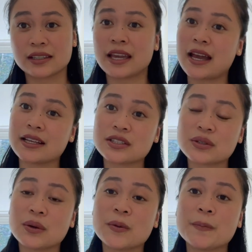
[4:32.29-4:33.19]
Yeah,
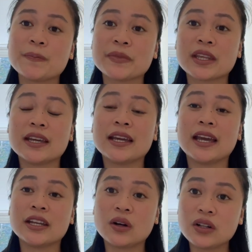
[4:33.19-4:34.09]
so,
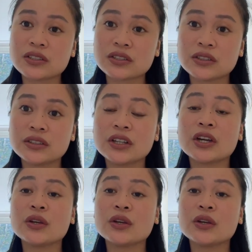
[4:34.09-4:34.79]
and also